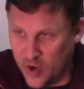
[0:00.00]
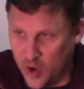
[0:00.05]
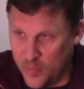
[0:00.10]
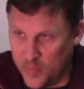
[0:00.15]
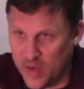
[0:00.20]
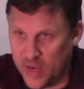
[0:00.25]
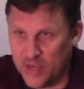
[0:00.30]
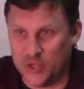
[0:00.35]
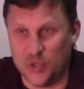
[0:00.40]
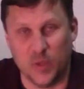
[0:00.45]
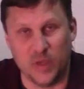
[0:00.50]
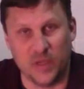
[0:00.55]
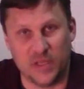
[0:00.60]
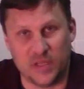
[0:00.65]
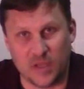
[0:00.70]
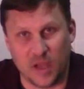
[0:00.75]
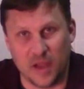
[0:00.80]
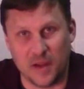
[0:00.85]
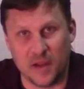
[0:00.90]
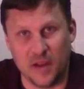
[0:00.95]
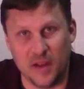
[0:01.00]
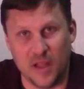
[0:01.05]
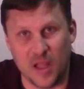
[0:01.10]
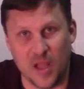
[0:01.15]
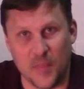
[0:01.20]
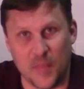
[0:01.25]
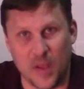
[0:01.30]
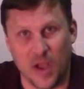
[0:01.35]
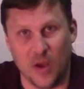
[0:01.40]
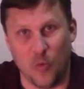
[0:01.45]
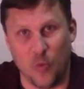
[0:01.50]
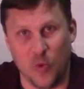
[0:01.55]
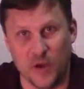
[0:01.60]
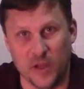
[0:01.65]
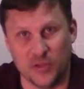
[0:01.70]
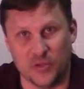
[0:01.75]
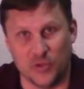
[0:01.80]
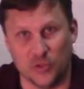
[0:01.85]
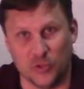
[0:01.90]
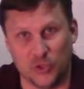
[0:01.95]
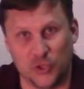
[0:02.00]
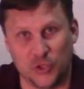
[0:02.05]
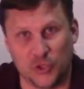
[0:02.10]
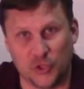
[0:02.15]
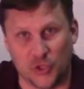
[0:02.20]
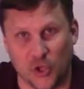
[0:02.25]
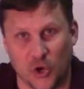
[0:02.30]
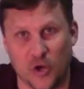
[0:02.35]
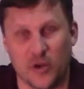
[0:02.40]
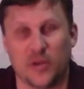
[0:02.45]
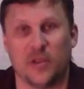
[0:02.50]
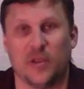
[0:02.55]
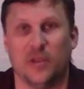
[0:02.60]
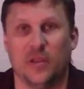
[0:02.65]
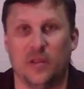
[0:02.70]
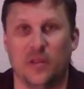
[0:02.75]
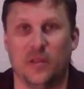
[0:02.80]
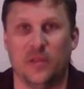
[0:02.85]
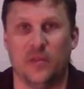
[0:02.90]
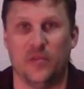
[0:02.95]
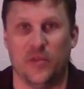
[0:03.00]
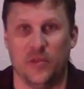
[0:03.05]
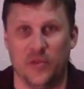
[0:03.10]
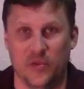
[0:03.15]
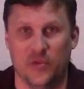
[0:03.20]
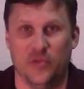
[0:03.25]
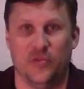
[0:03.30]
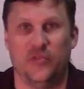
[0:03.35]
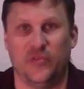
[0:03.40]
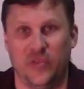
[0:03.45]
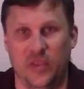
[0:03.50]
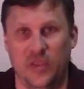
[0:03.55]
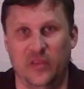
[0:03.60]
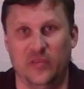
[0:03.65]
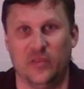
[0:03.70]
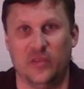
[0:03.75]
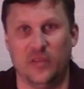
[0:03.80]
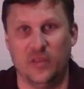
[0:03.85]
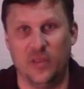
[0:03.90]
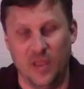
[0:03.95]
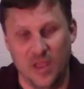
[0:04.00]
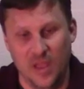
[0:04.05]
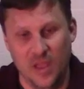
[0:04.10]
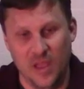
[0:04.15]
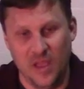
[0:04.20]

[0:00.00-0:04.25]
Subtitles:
Hope it gets you excited about wanting to start the new season,